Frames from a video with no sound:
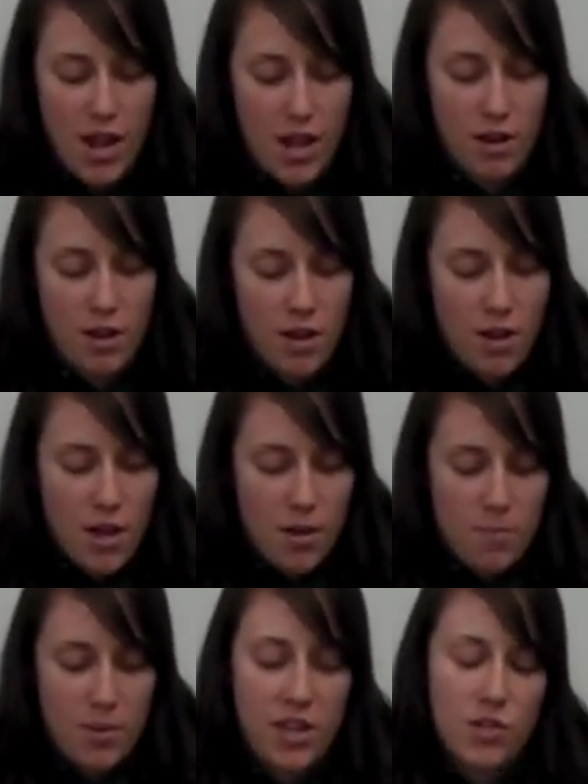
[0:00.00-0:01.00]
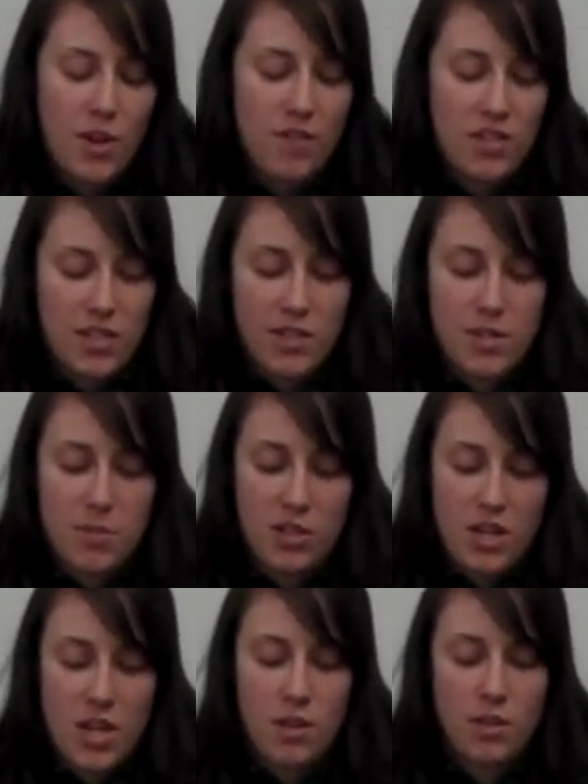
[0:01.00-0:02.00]
And because you have this
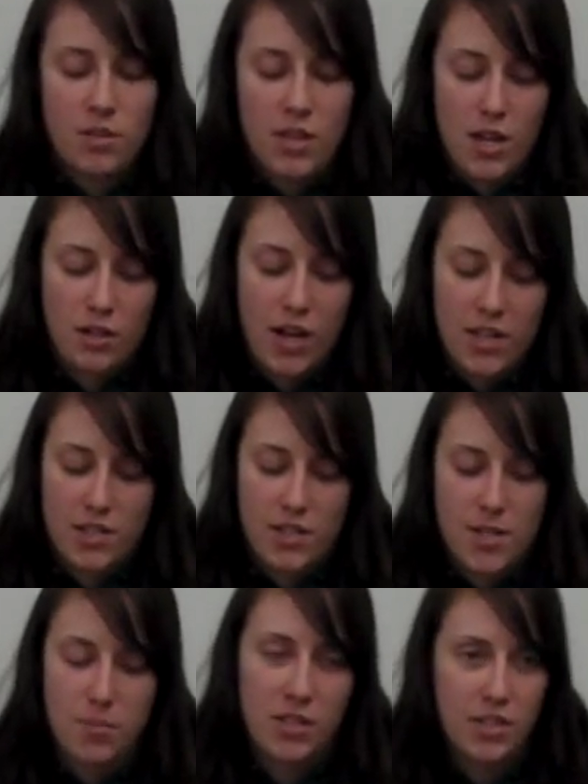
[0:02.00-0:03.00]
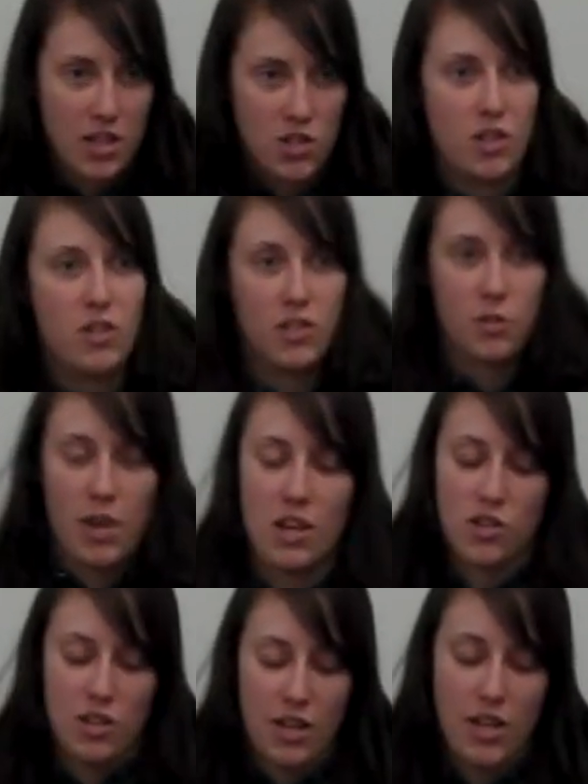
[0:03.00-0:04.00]
instability that causes subluxation or
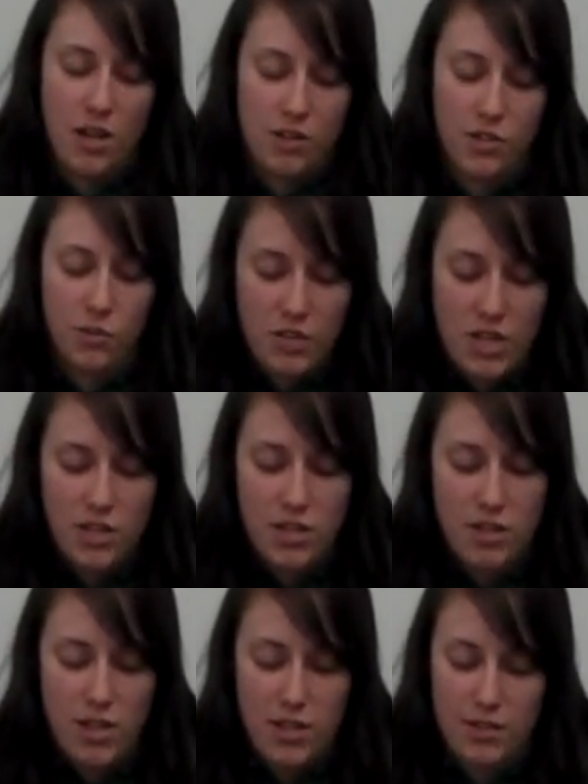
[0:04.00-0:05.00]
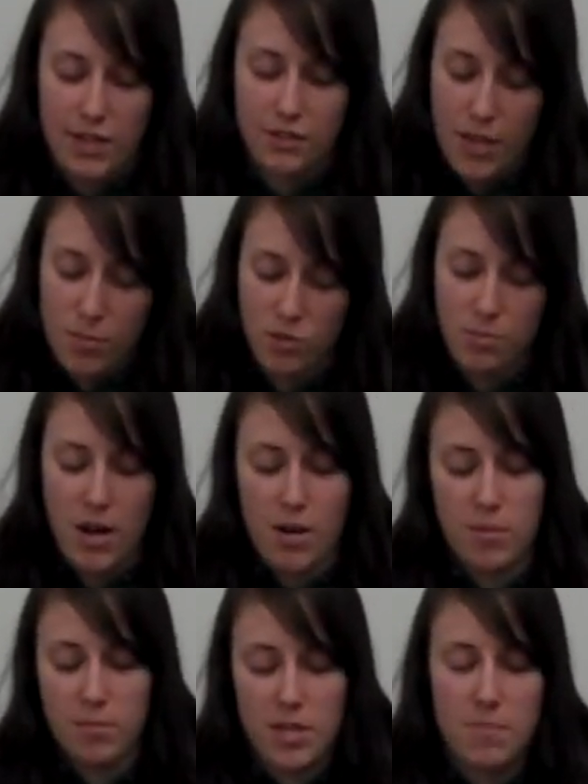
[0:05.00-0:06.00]
dislocation, it can also lead to things like labral
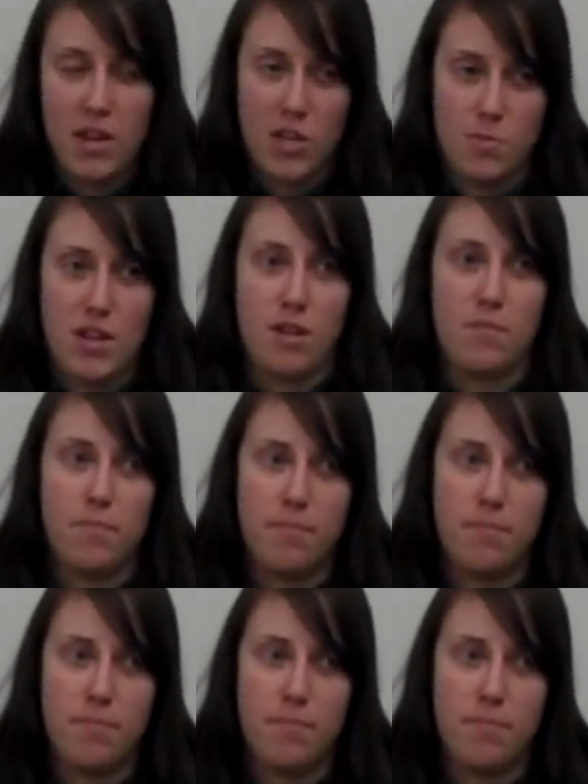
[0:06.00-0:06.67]
problems, impingement,